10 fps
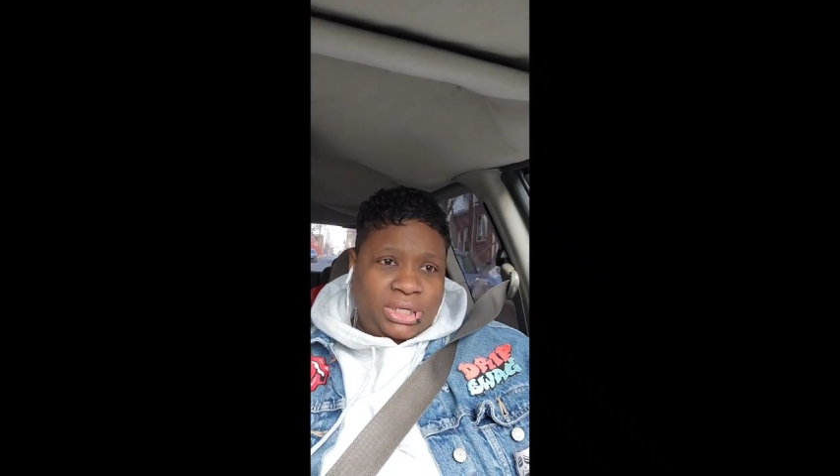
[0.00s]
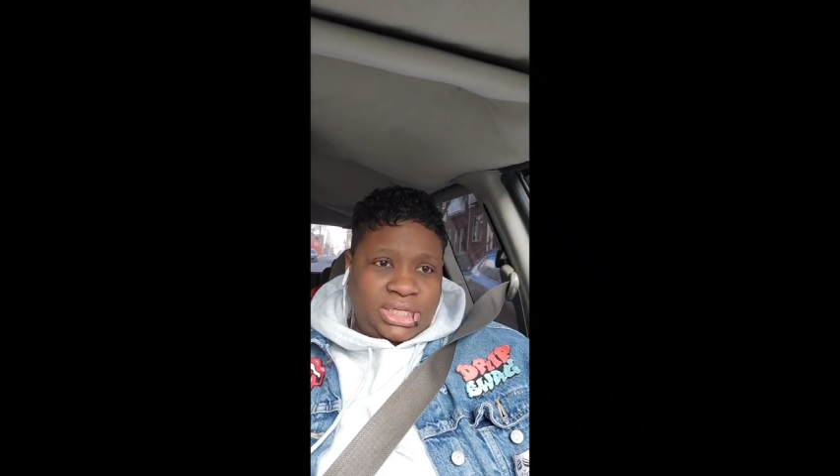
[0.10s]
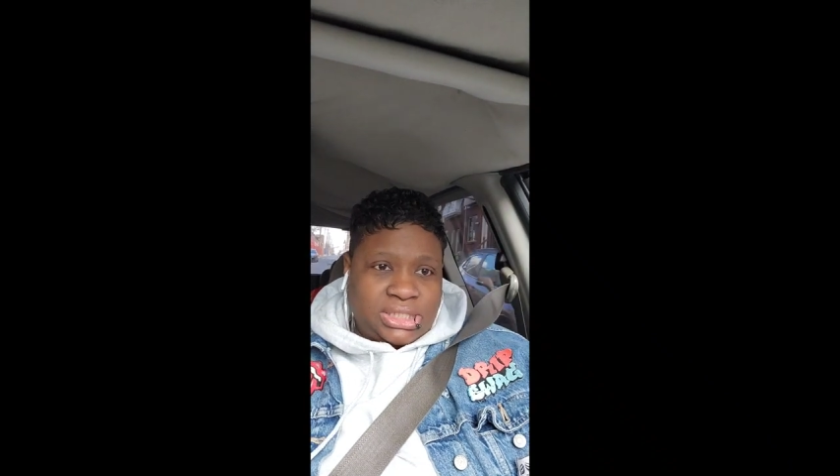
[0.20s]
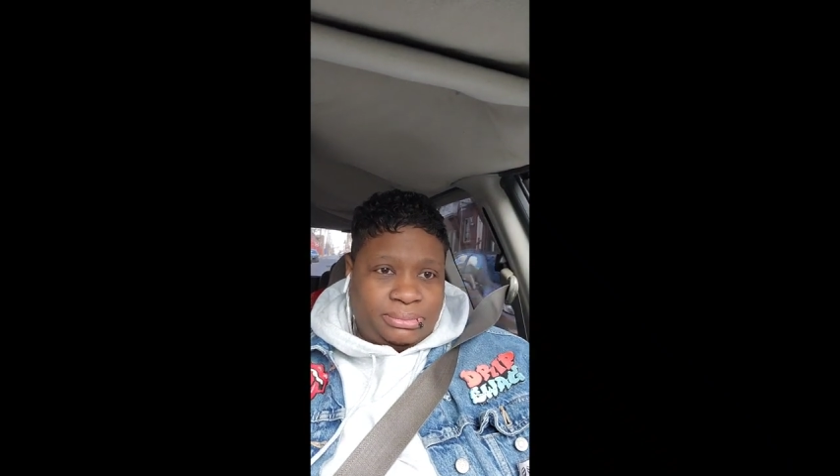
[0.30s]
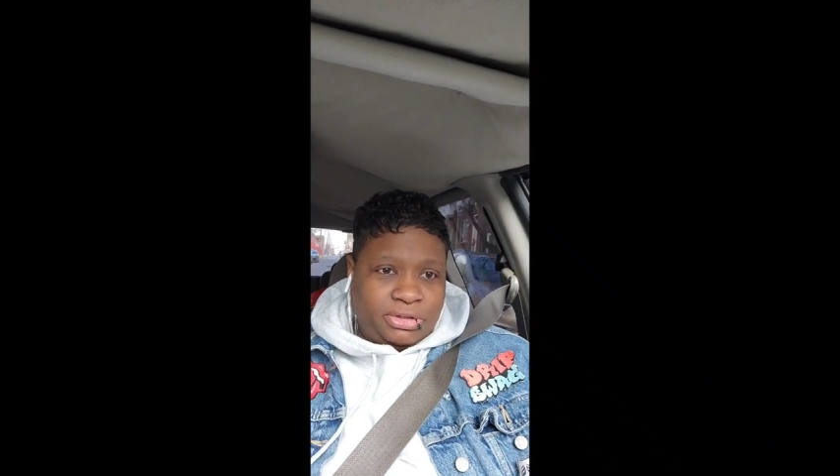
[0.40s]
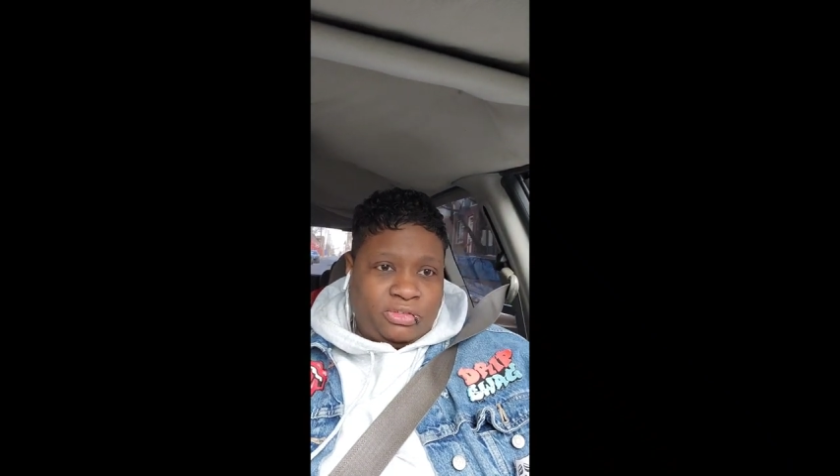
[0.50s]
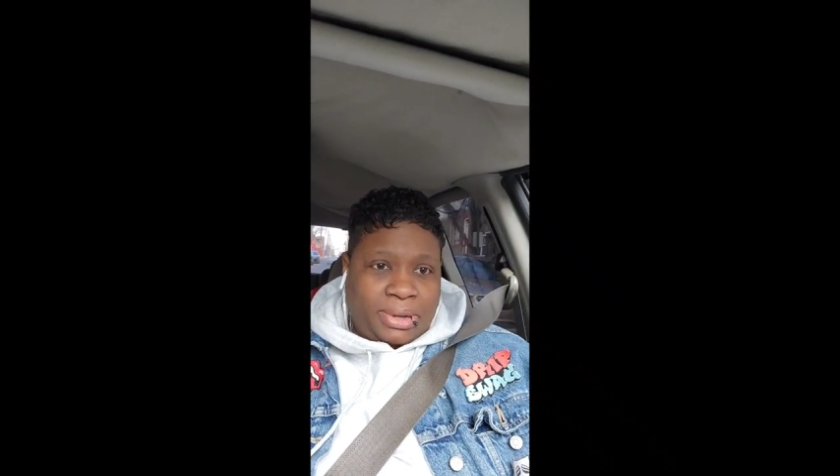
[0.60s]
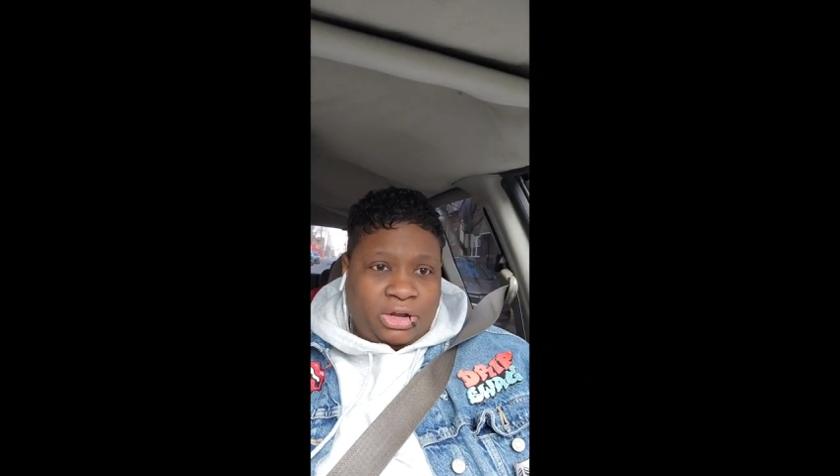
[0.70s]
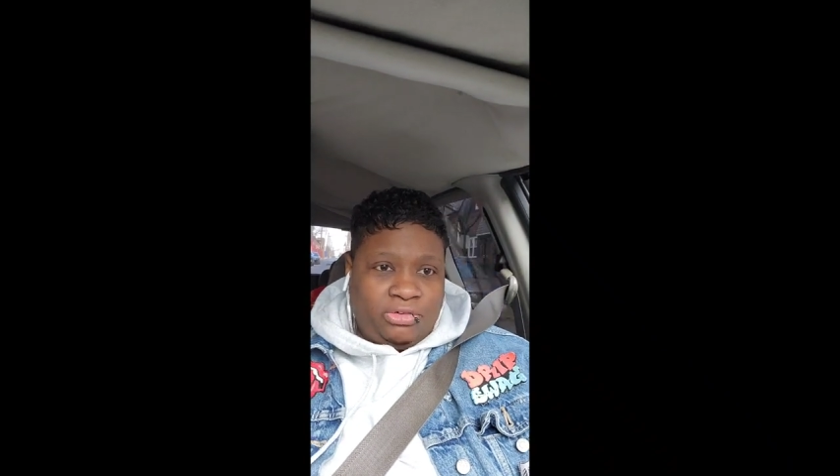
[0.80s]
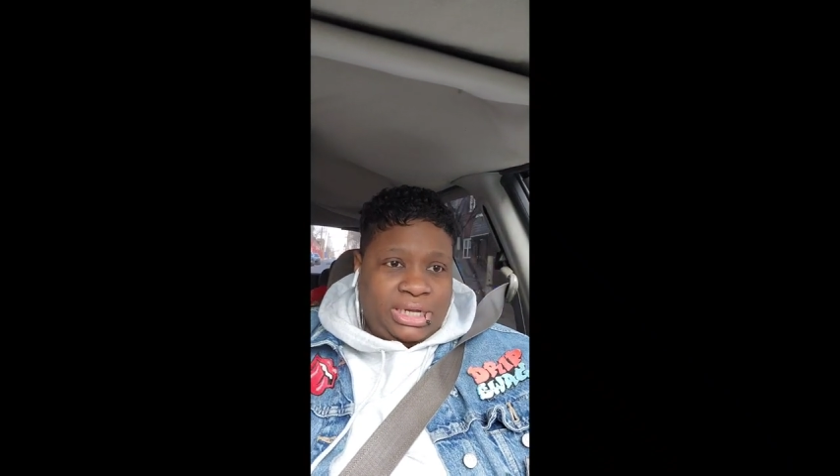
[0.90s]
I want to get something
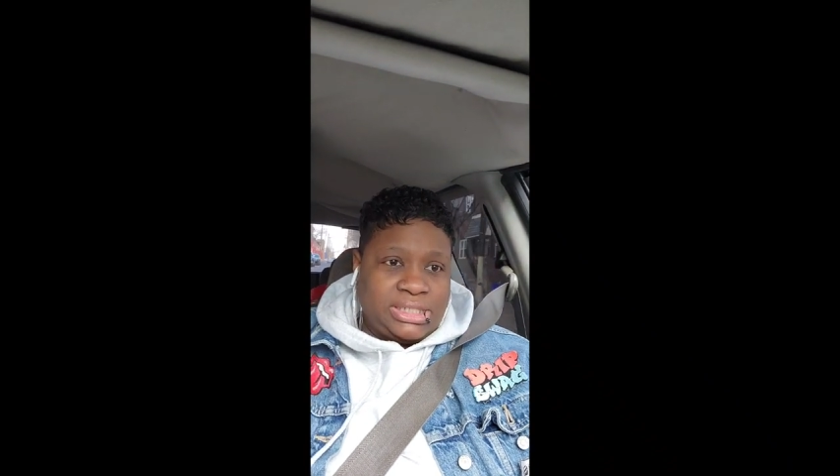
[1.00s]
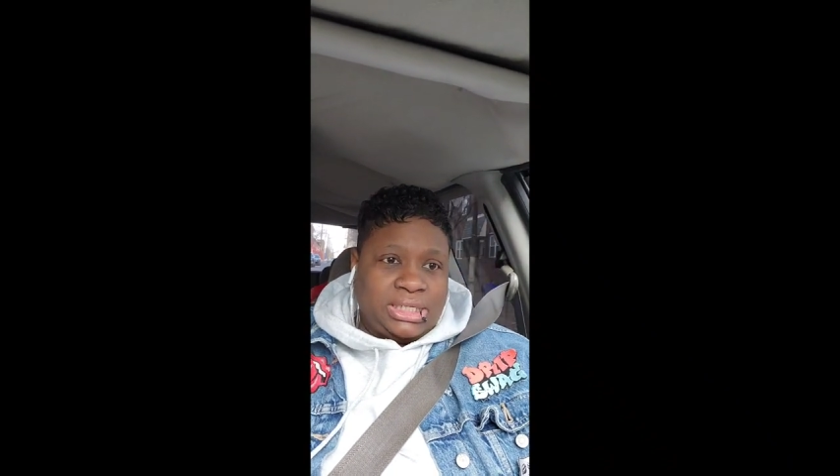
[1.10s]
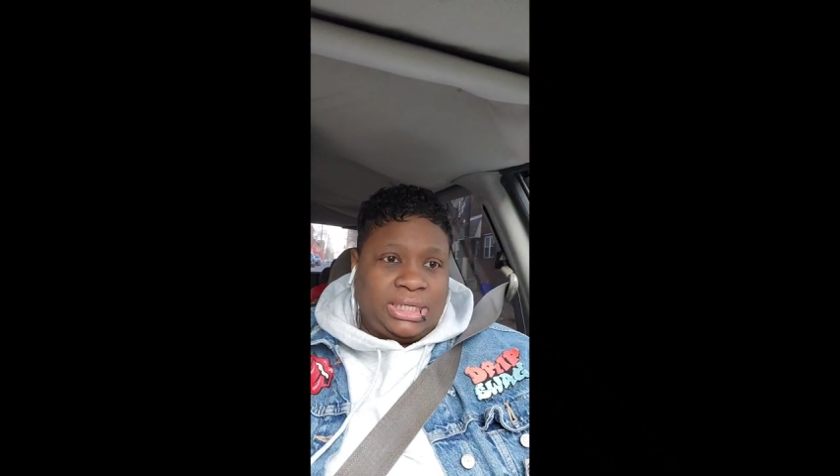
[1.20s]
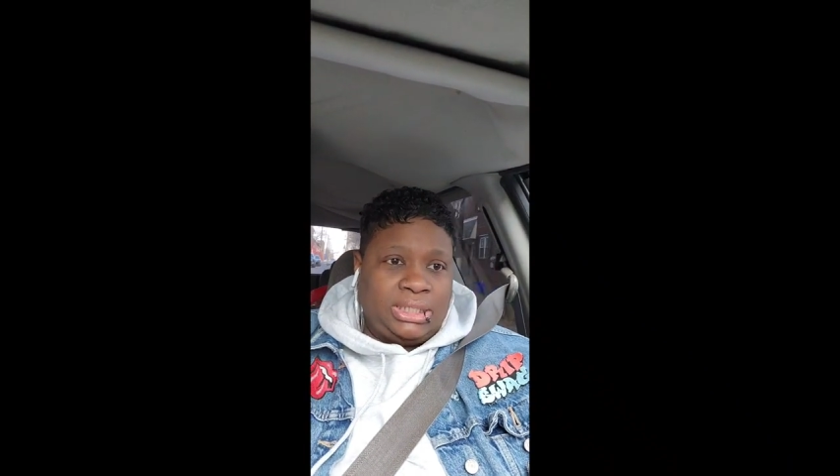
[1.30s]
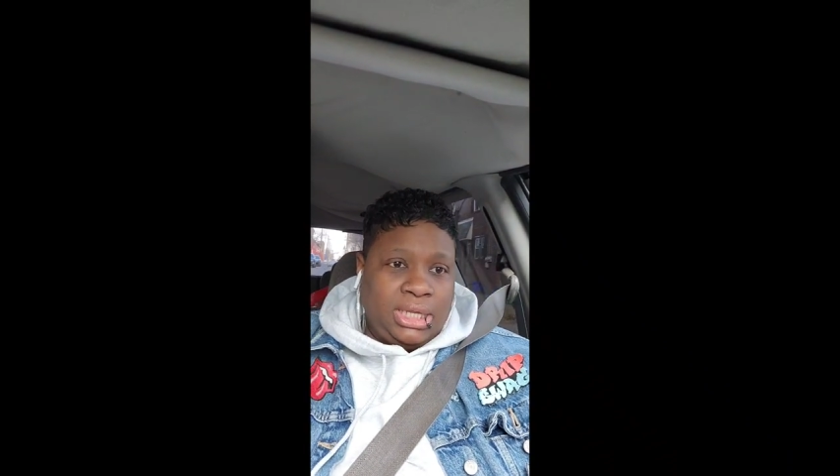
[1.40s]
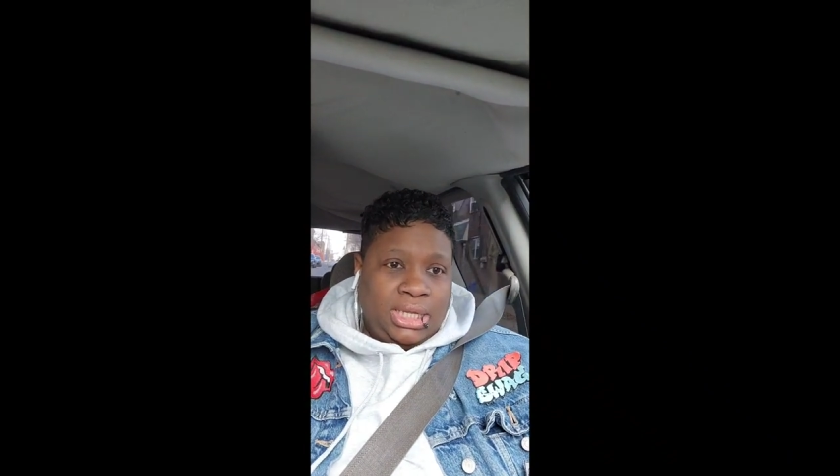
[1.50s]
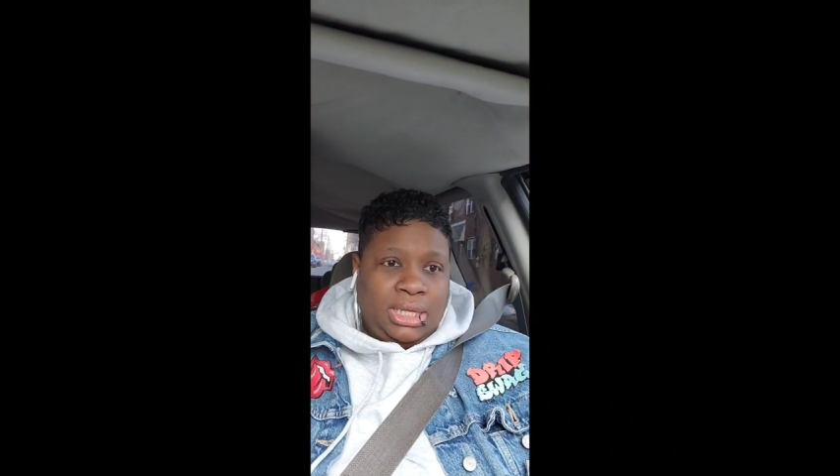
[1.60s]
for my grandson